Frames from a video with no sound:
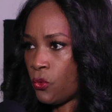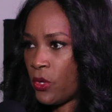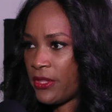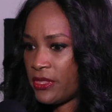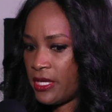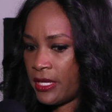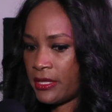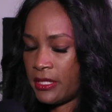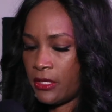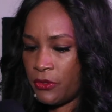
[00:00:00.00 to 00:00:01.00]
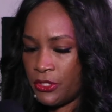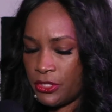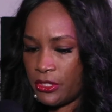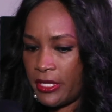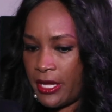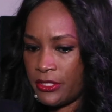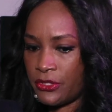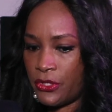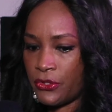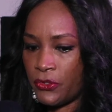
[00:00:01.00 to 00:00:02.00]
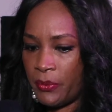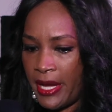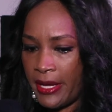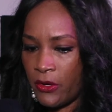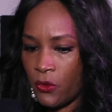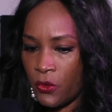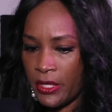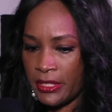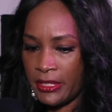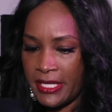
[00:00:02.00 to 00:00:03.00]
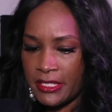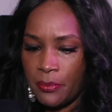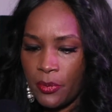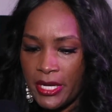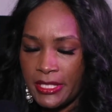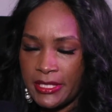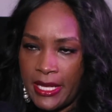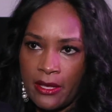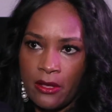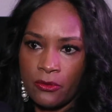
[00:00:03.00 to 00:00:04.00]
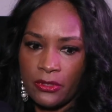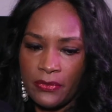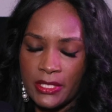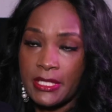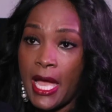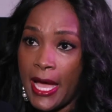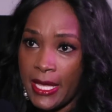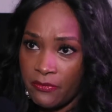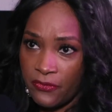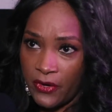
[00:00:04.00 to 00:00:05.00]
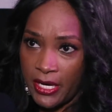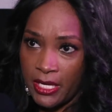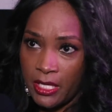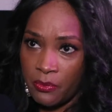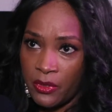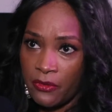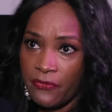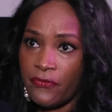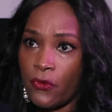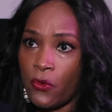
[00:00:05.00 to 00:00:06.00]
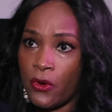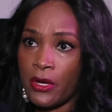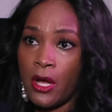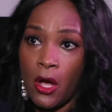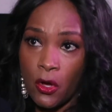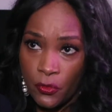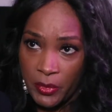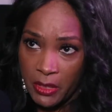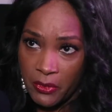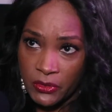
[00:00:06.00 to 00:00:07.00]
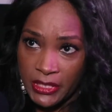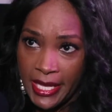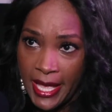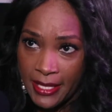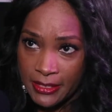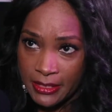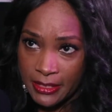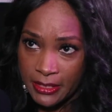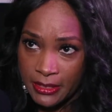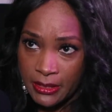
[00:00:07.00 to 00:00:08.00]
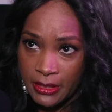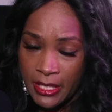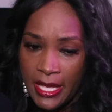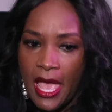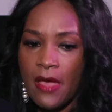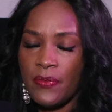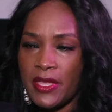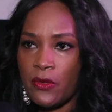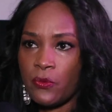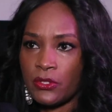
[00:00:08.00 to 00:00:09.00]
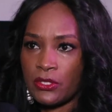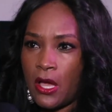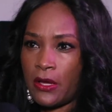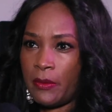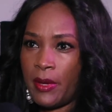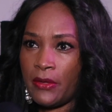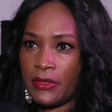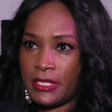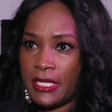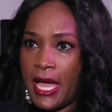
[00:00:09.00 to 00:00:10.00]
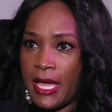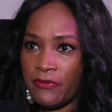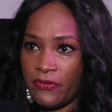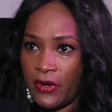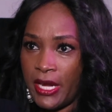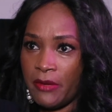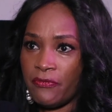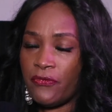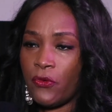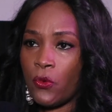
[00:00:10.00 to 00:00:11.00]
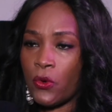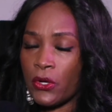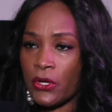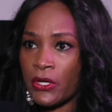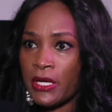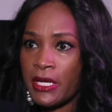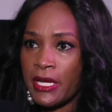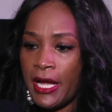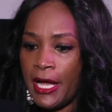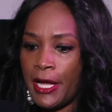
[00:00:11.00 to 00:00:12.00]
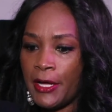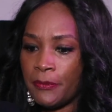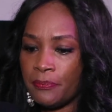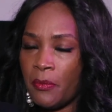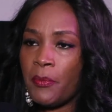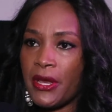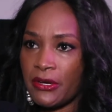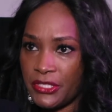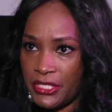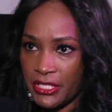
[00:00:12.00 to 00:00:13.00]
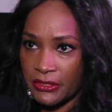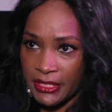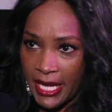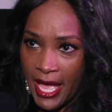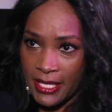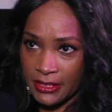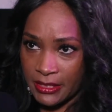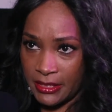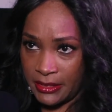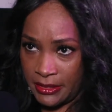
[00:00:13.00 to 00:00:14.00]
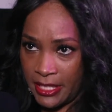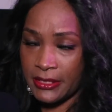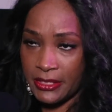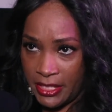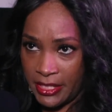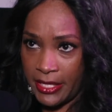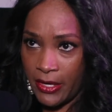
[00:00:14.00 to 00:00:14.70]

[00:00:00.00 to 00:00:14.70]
one thing I think we should kind of circle back on, let's break down the time frame for home hemodialysis, and then we'll talk about the time frame for peritoneal dialysis that's done at